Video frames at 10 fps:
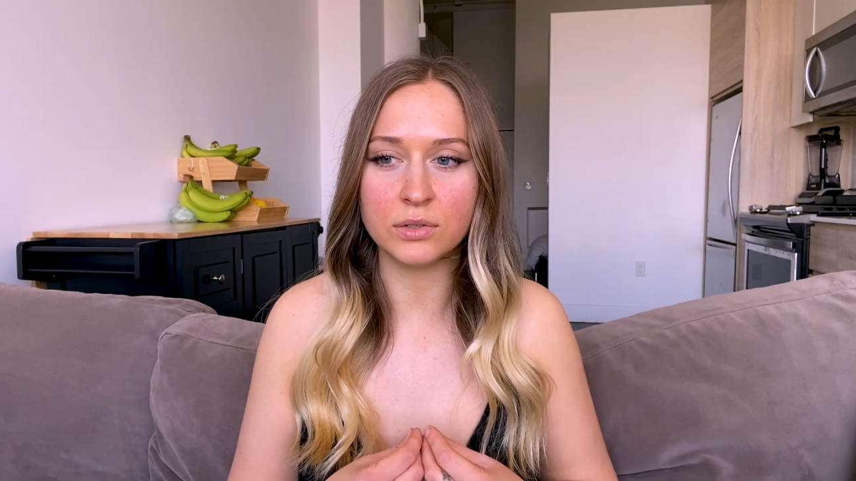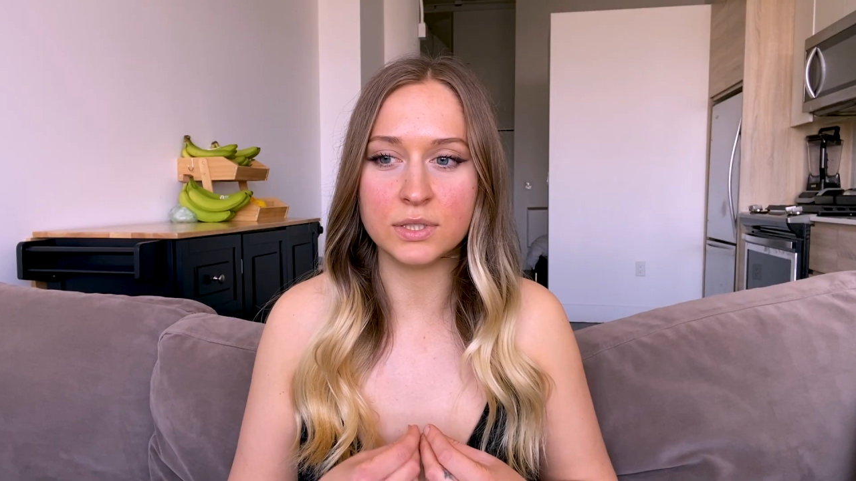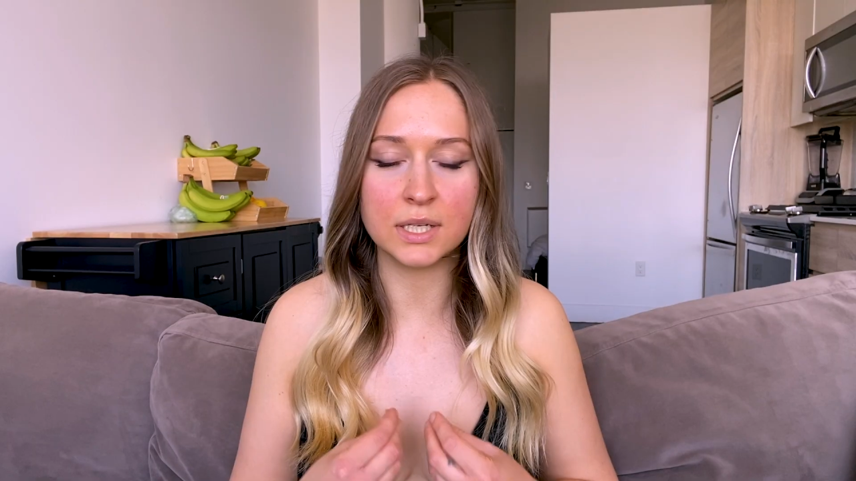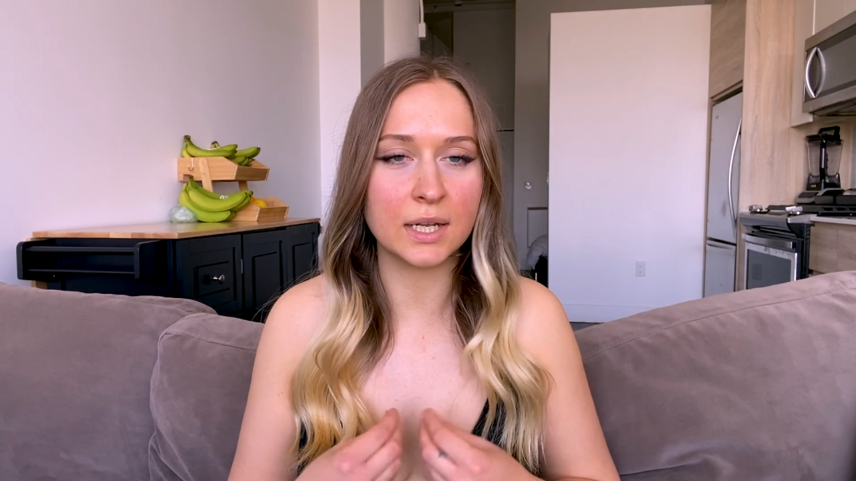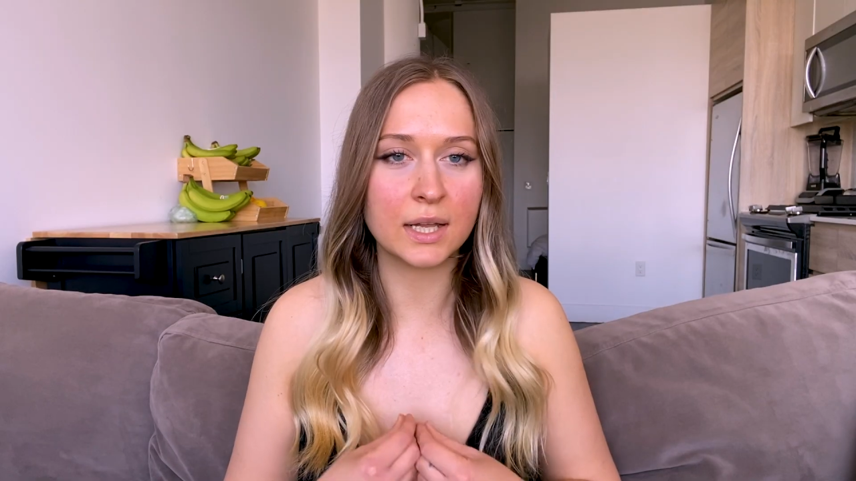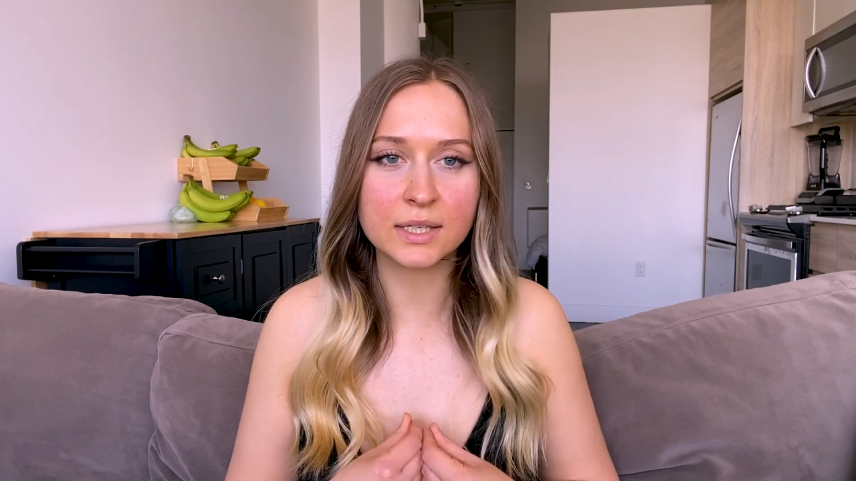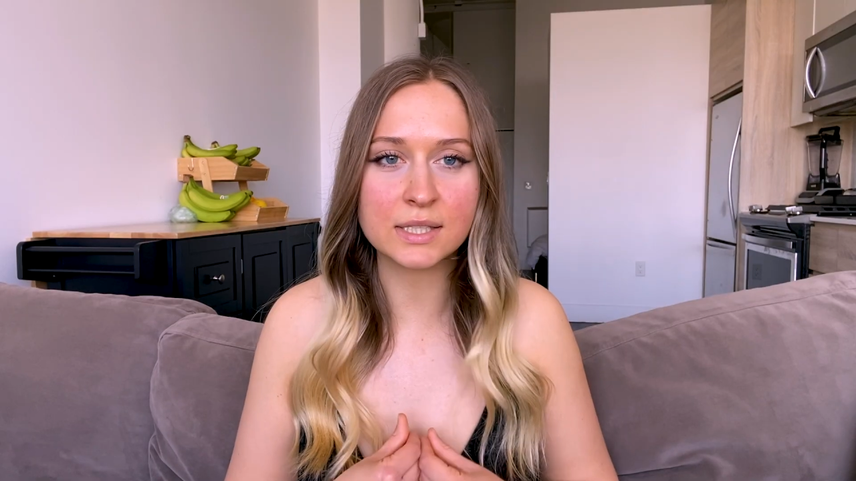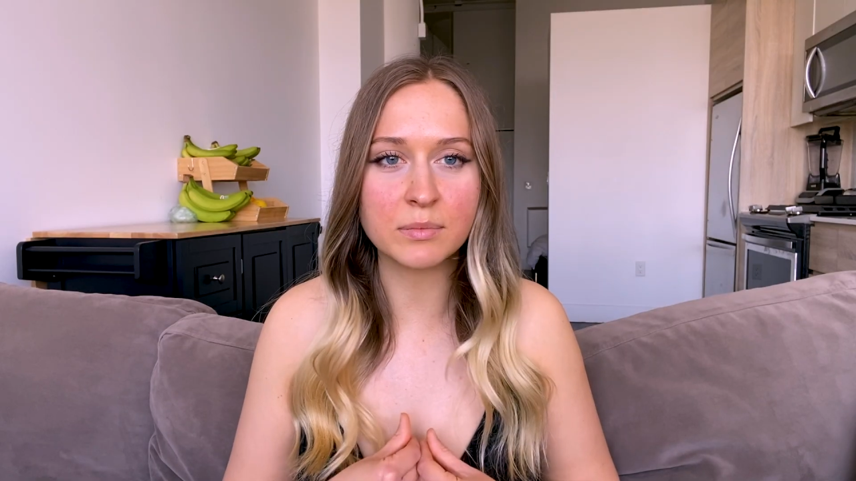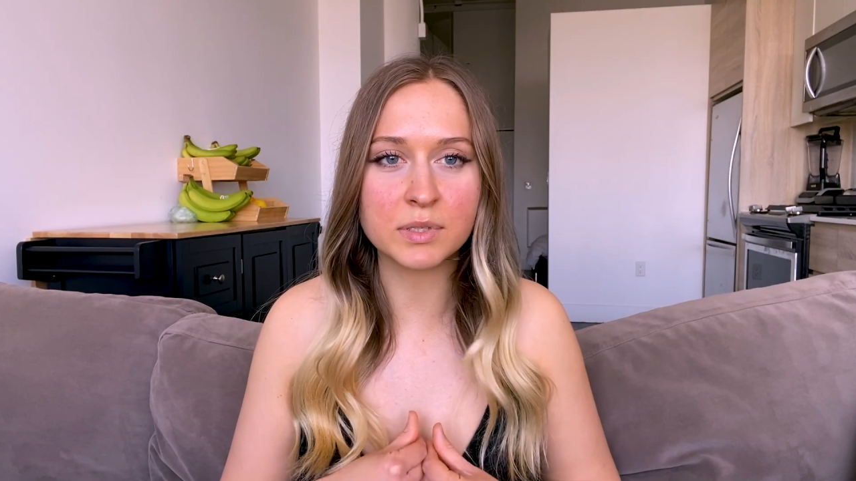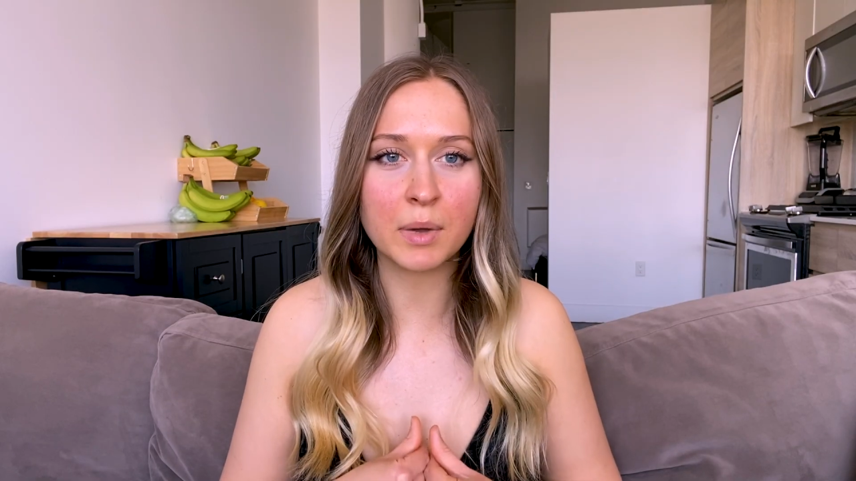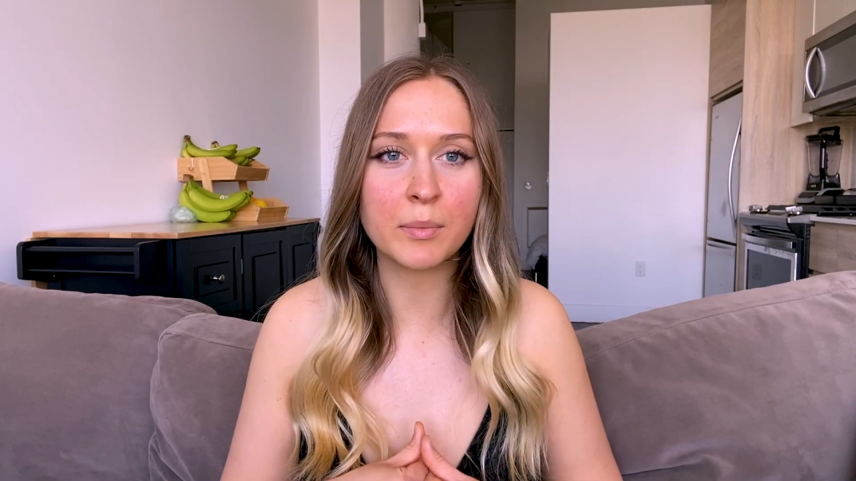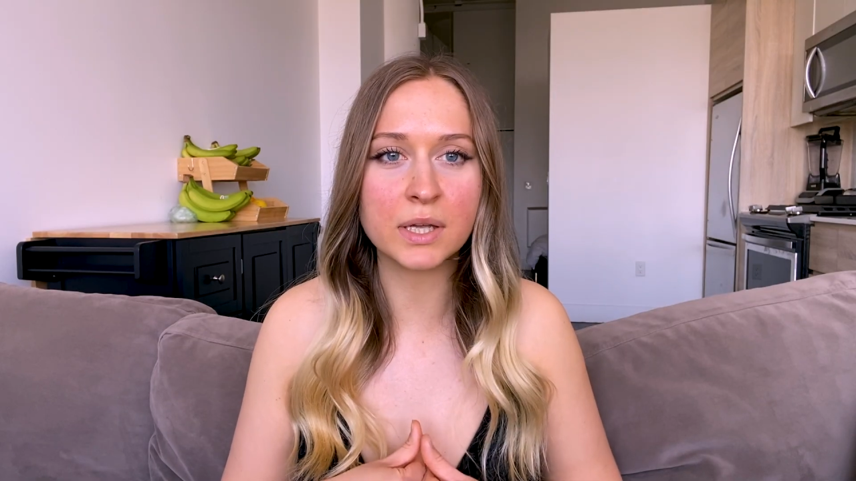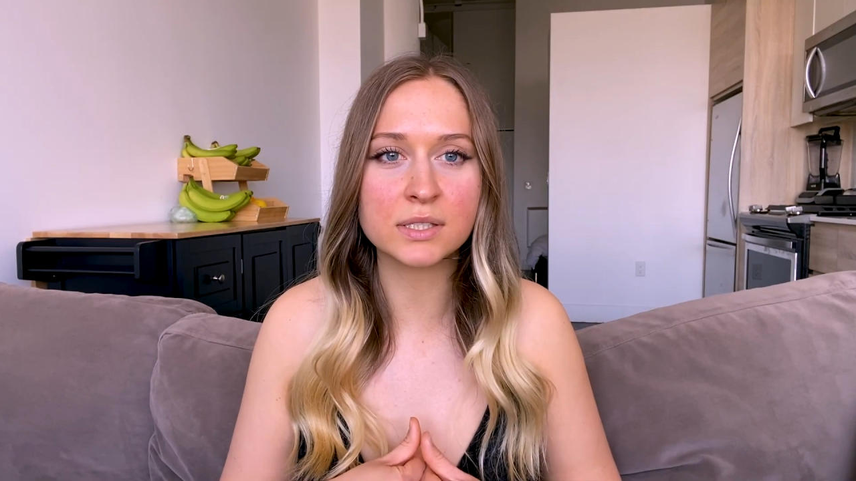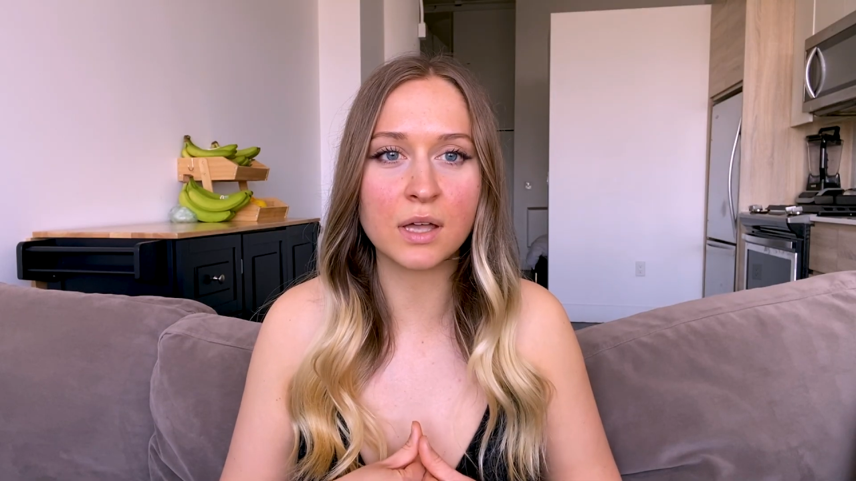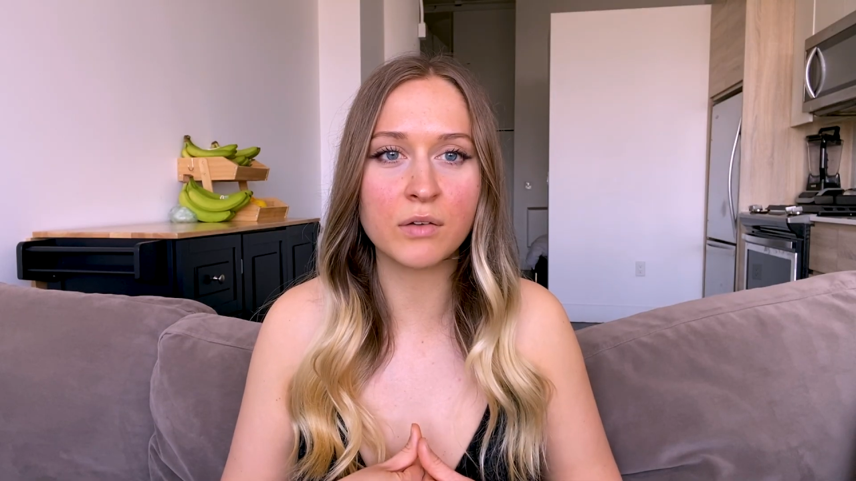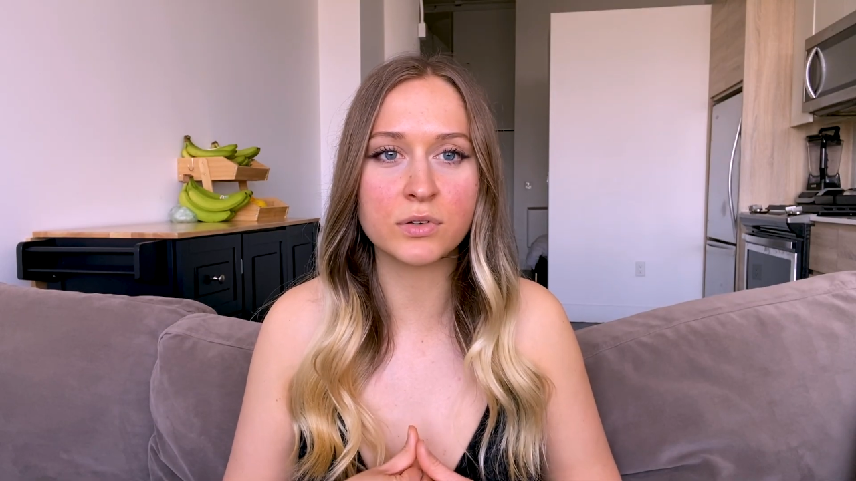didn't accept about myself,